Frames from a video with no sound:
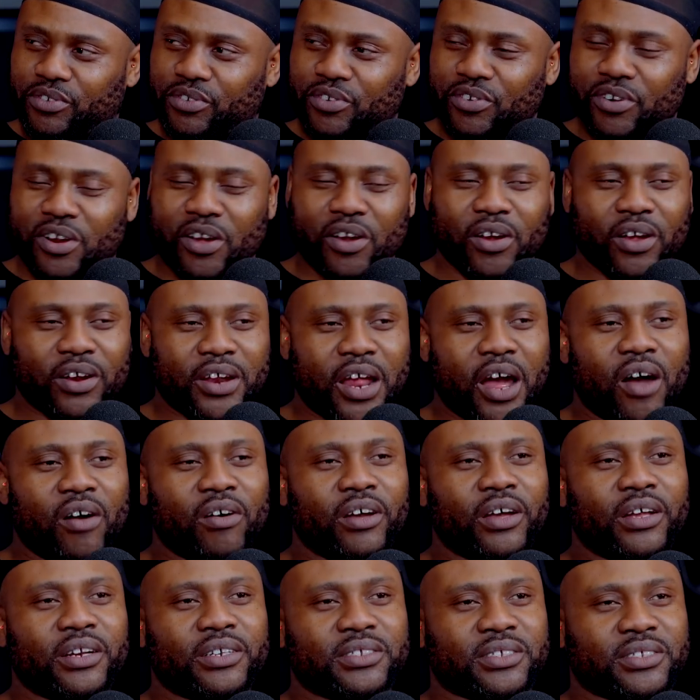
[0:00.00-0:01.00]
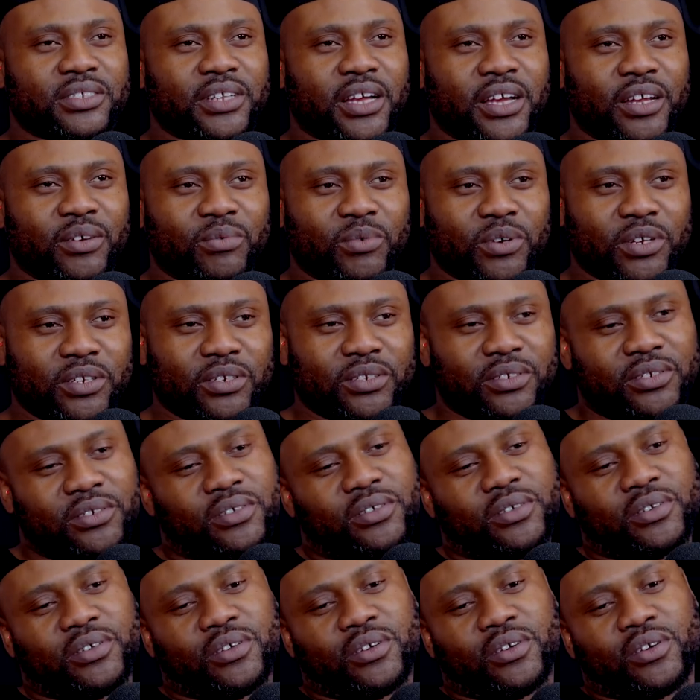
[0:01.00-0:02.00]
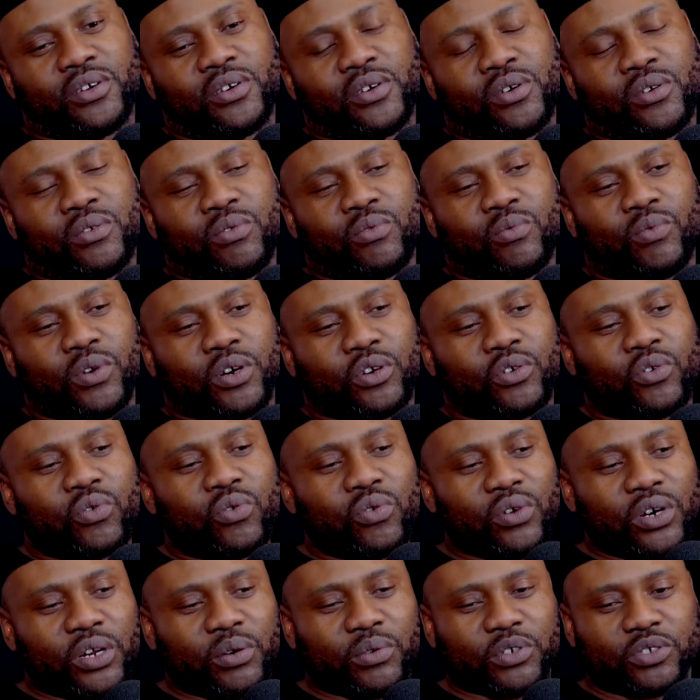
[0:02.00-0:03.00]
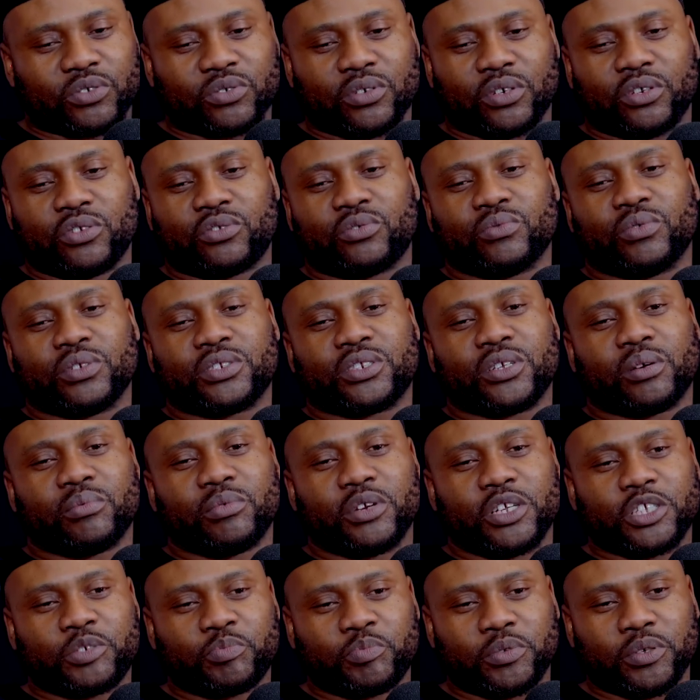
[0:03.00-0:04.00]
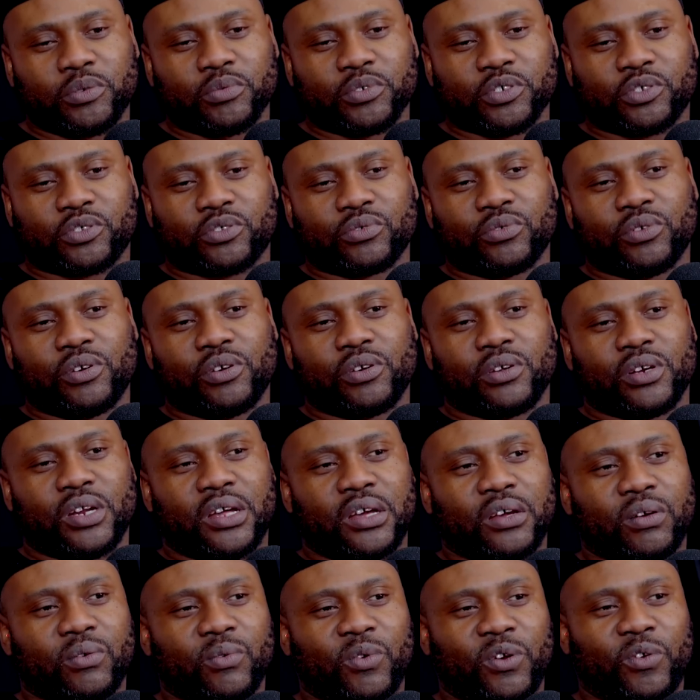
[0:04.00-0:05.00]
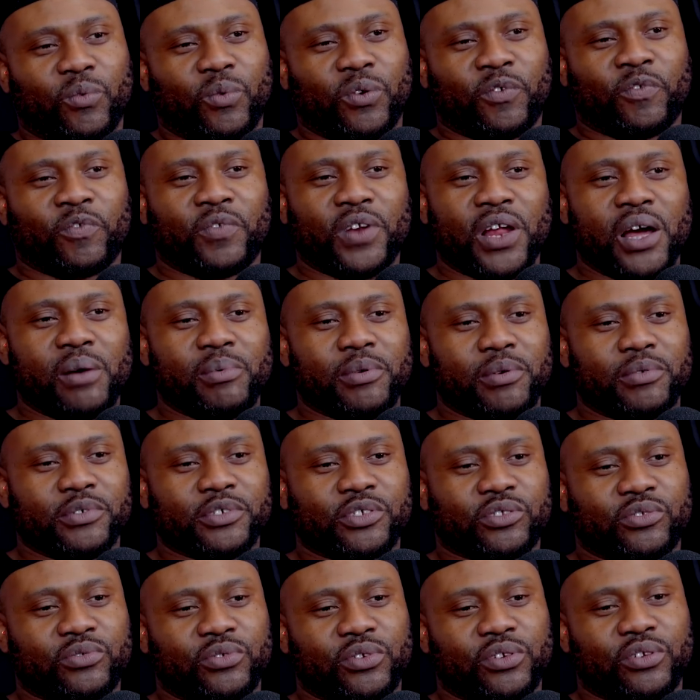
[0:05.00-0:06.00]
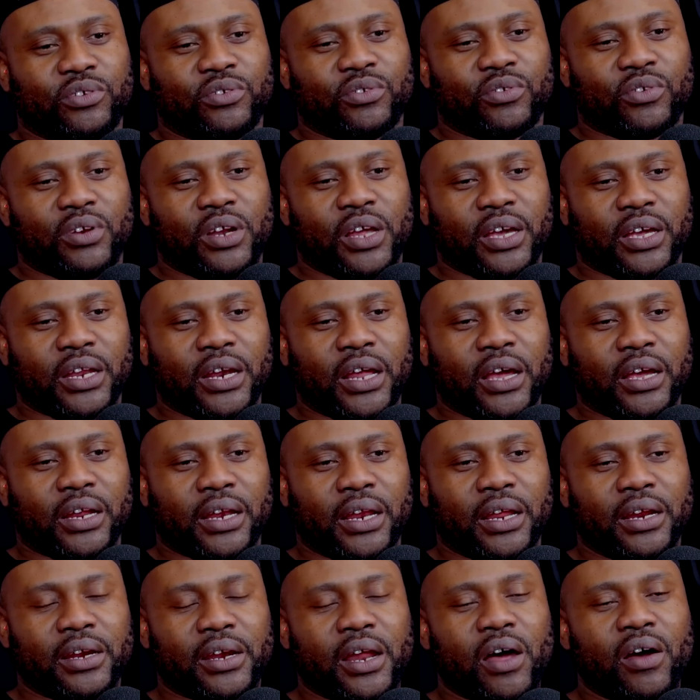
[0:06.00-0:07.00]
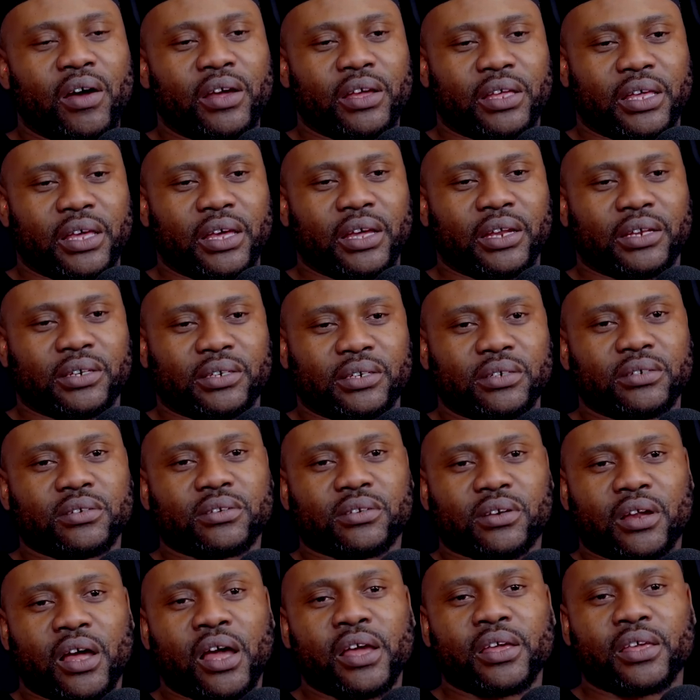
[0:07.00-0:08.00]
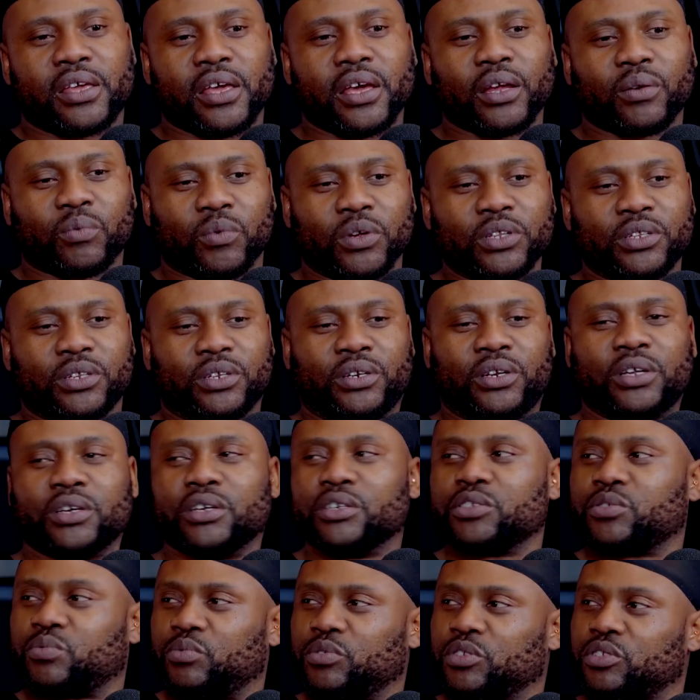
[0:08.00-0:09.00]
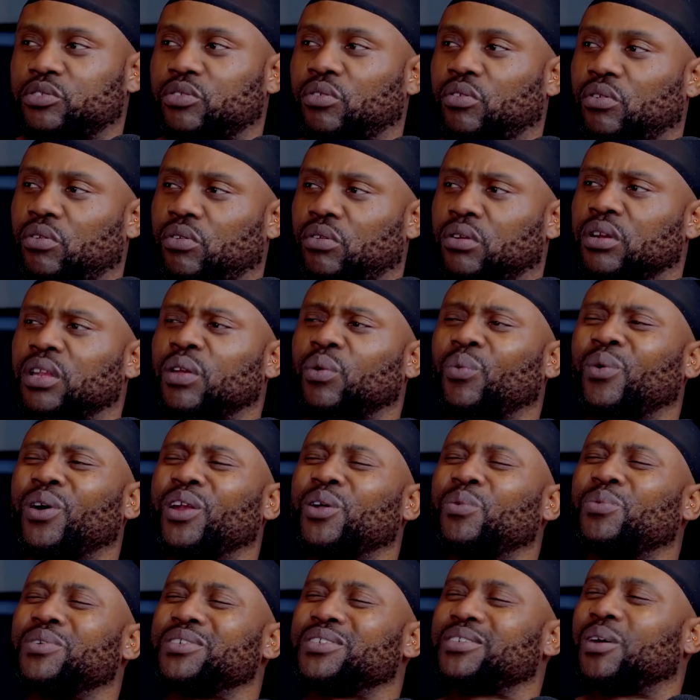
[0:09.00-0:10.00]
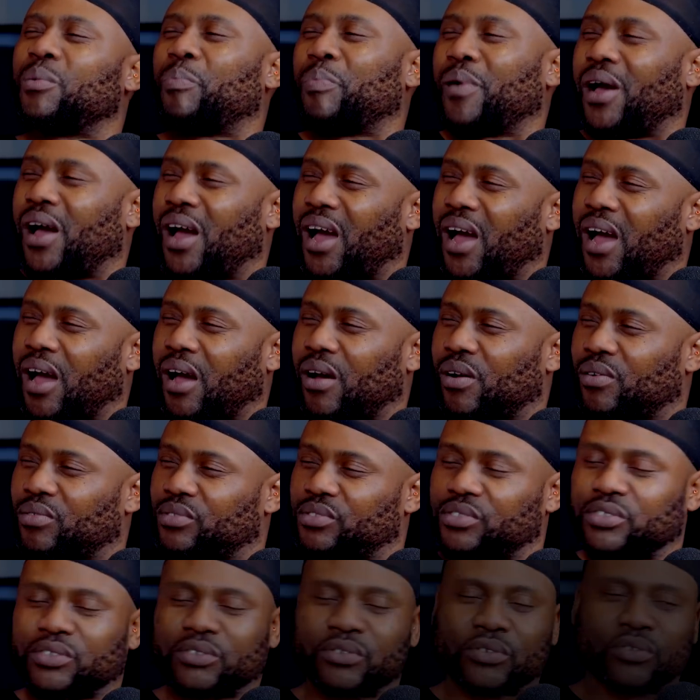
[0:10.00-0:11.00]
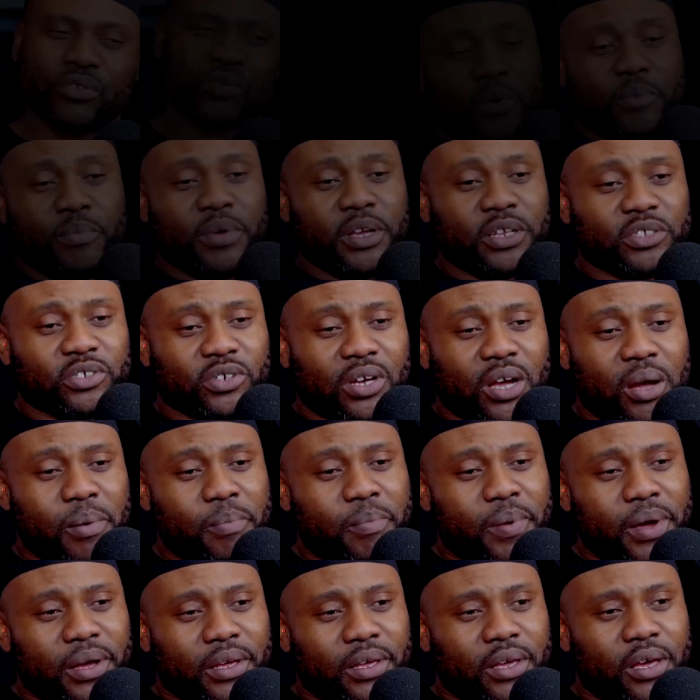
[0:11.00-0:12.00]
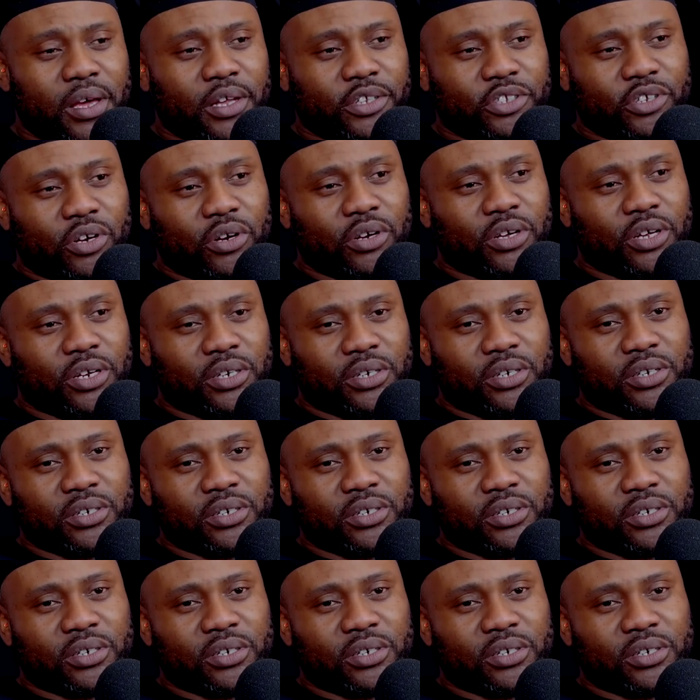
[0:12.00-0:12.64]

You know, now I understand what Cooley was trying to do, what Double HP was doing, like what Flabber was doing, you know, like now I get what the niggas was about. What it was about. For me to come back here, dog,